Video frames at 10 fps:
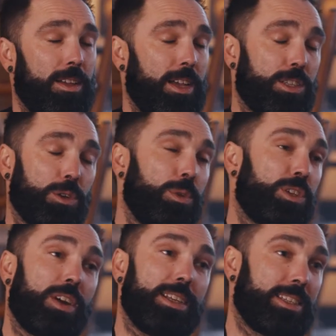It's
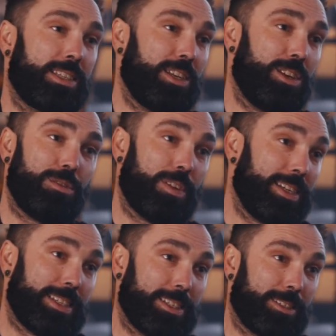always great to see new
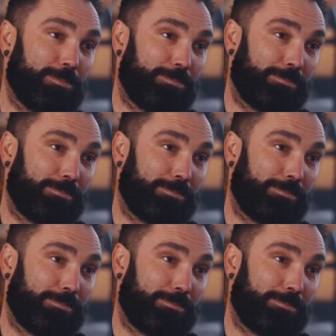faces.